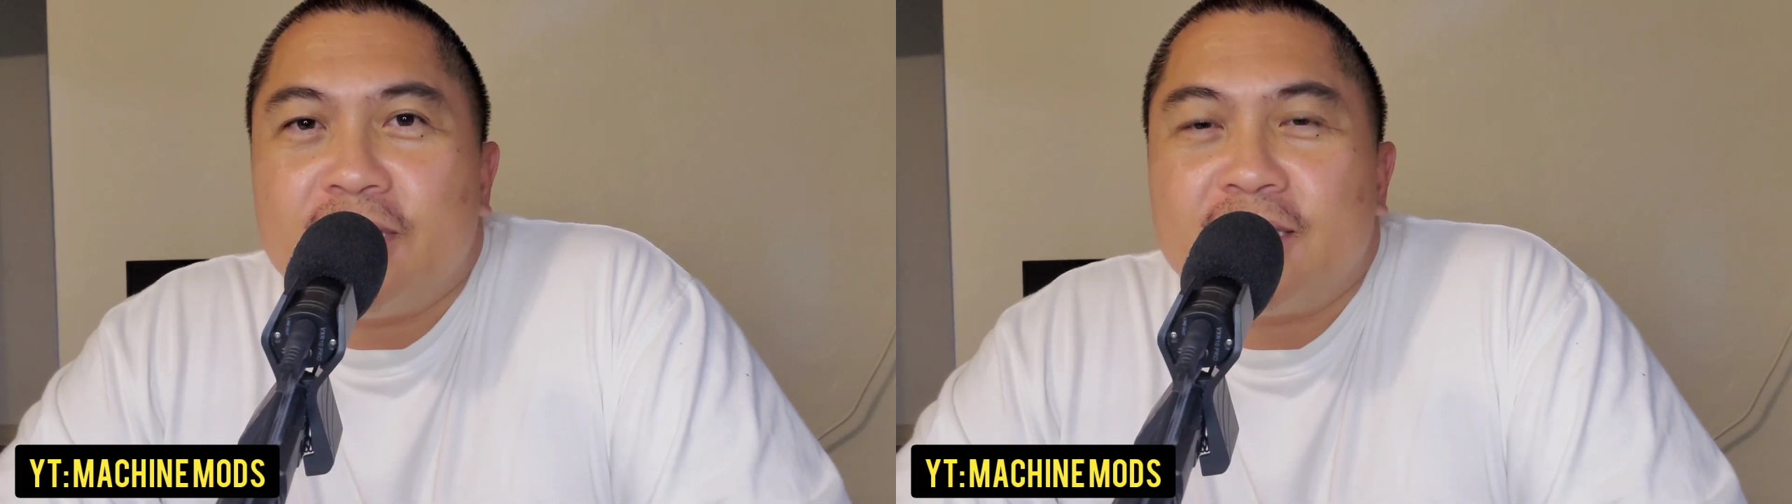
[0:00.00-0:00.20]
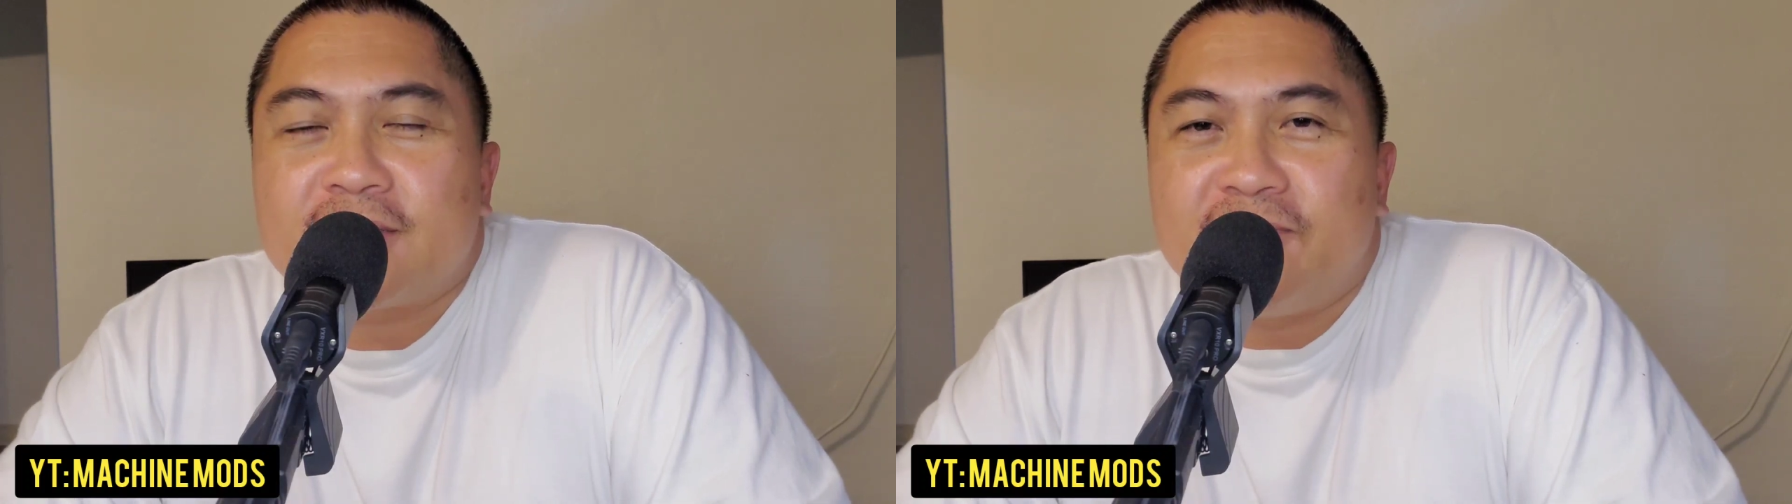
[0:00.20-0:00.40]

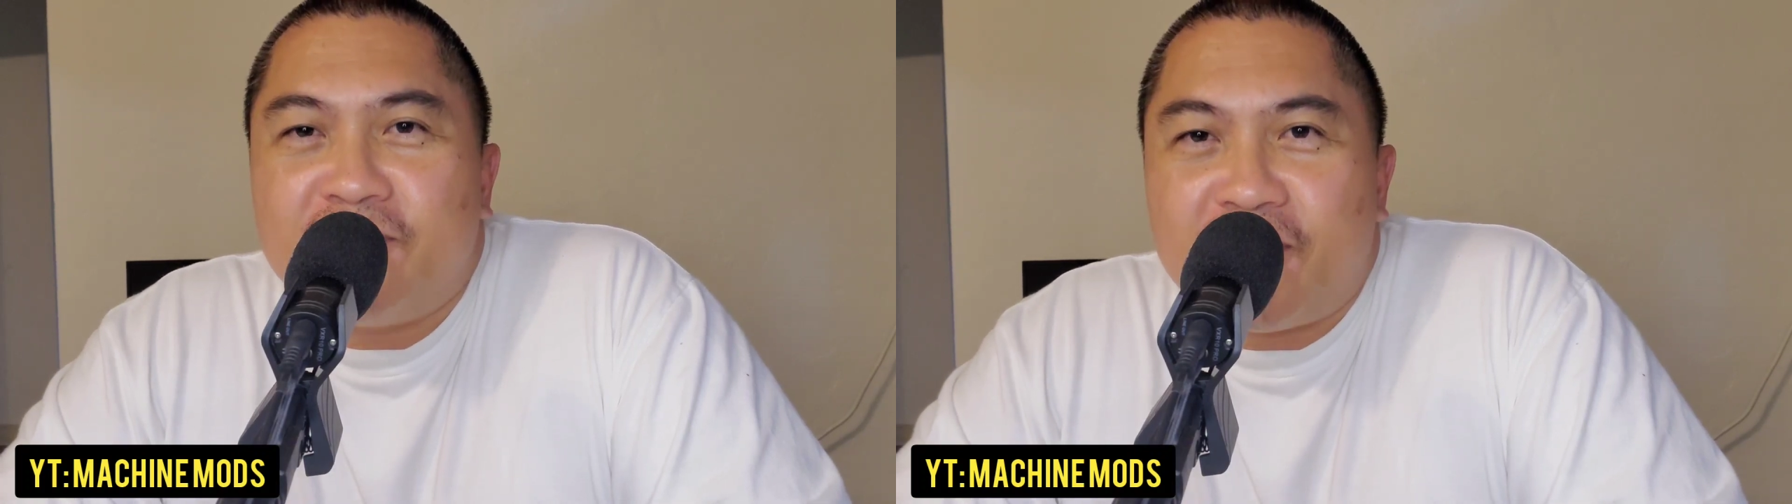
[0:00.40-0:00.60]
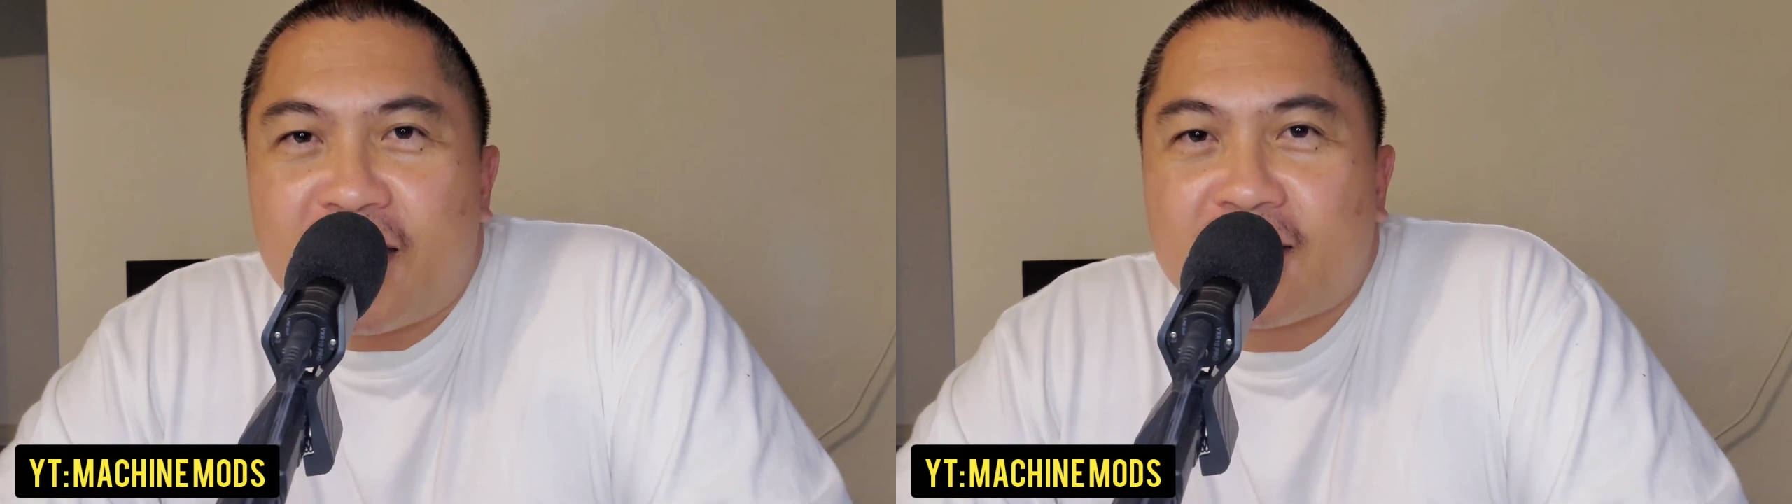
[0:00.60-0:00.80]
is
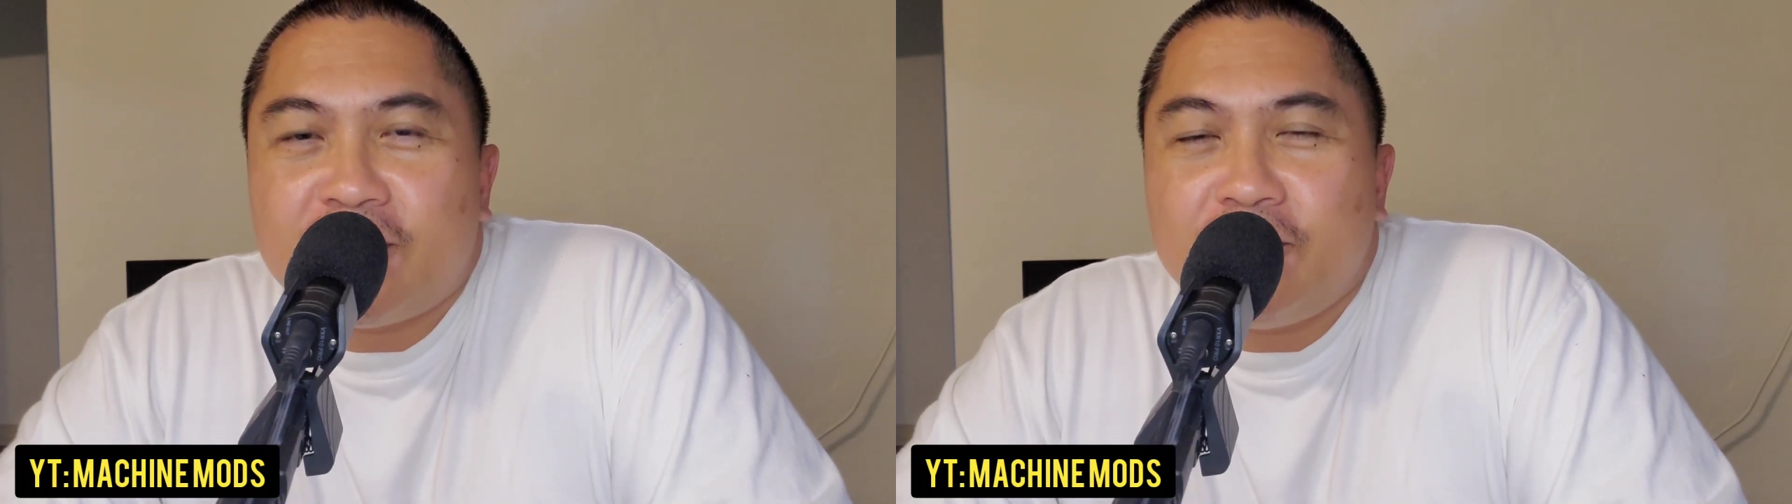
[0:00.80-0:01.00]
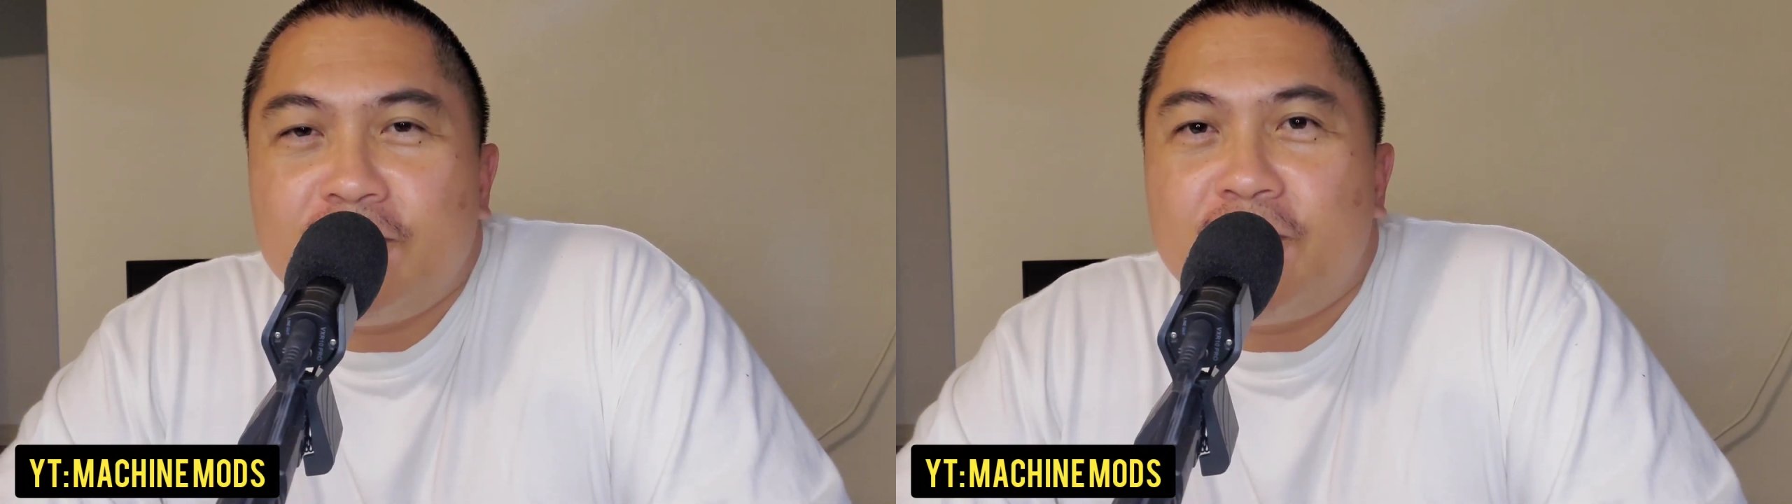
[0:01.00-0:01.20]

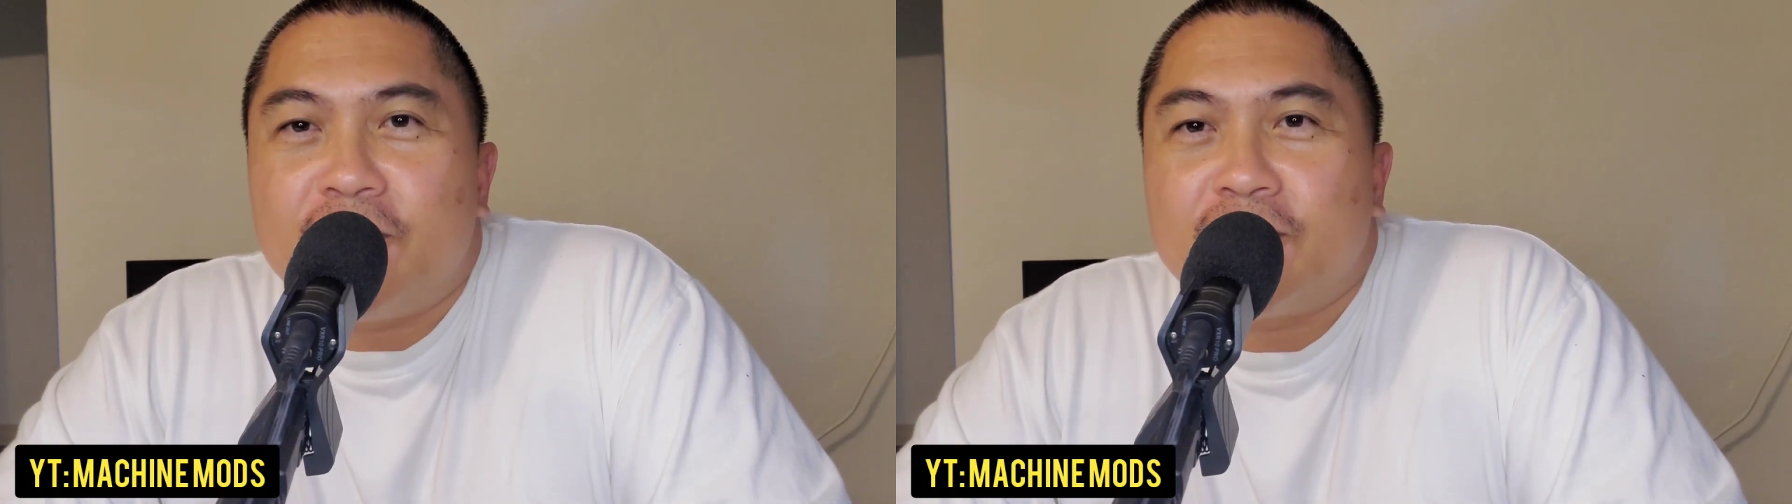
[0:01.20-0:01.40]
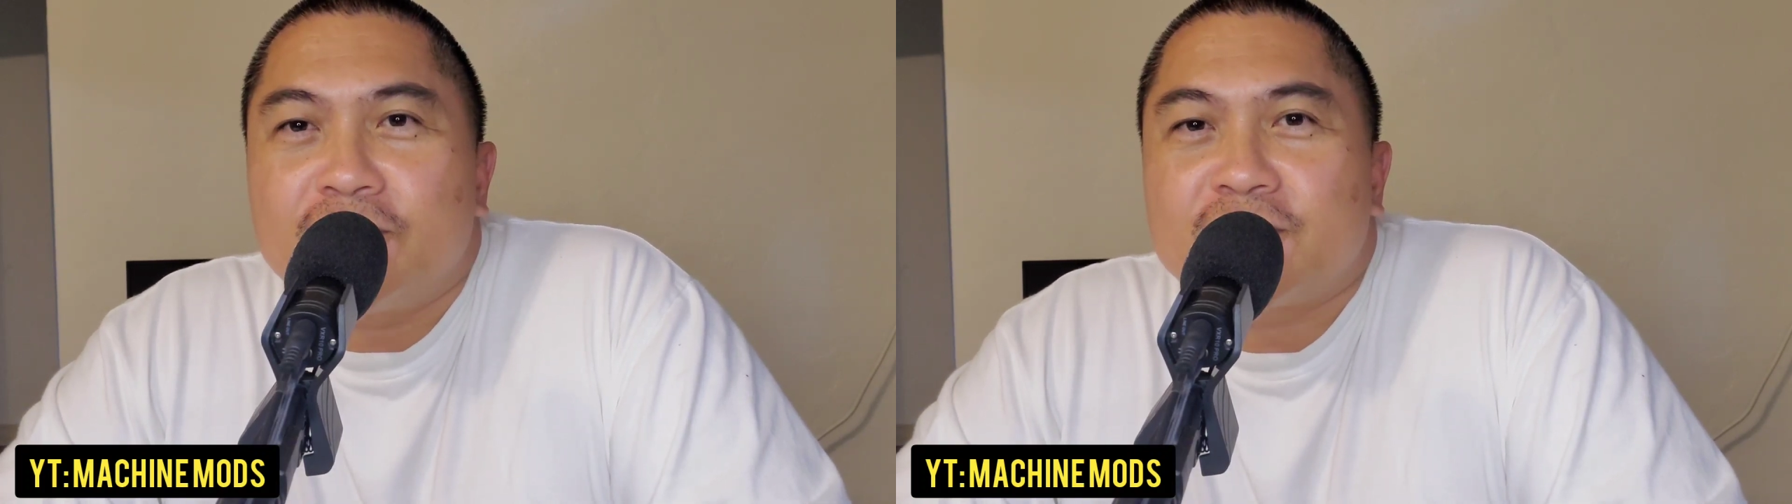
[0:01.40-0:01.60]
vacuum
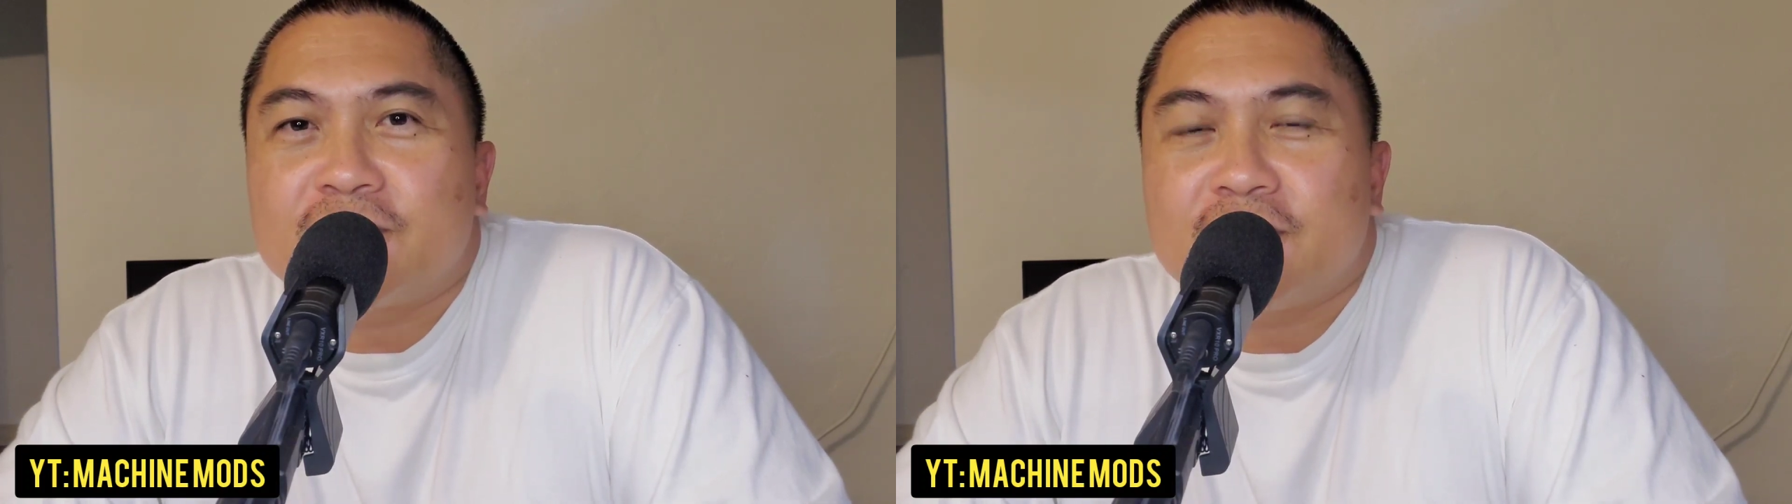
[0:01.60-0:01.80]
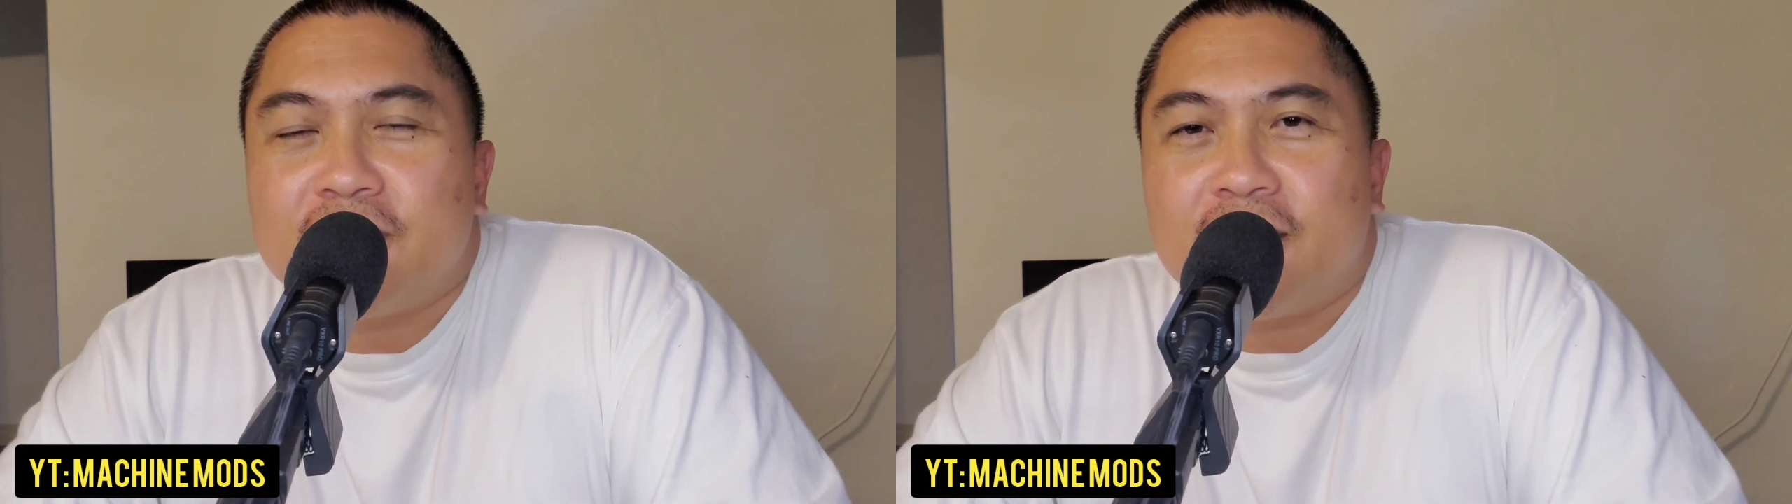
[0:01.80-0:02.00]
those